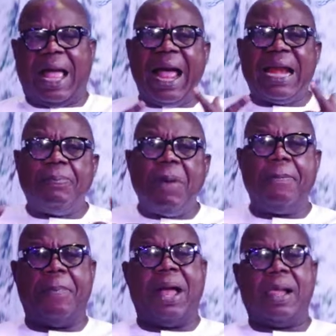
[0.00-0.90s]
I
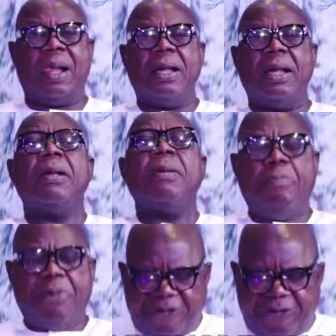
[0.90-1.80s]
remember,
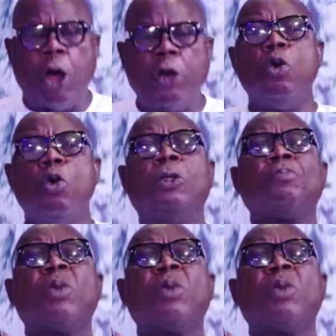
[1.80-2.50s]
before you